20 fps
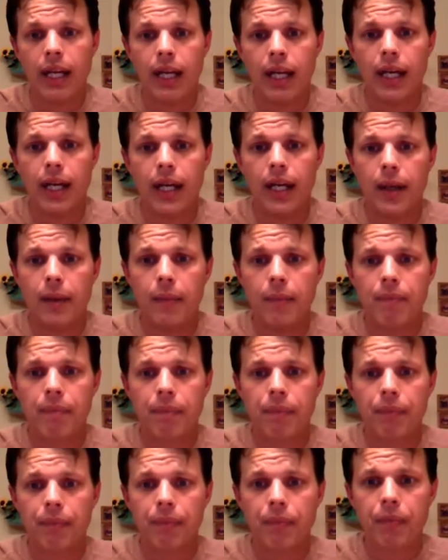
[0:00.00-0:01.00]

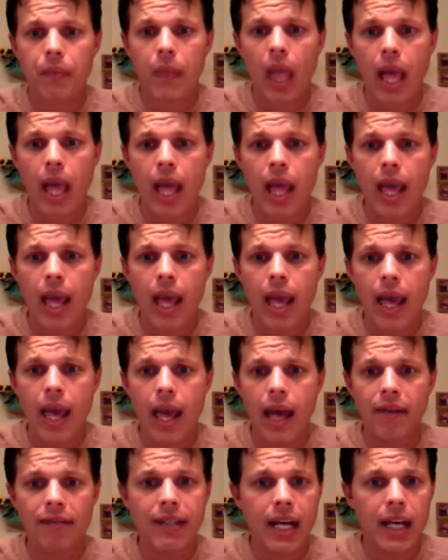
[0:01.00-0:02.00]

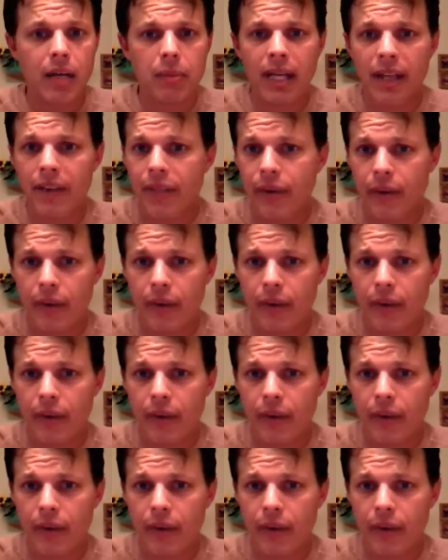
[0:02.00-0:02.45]
I've got about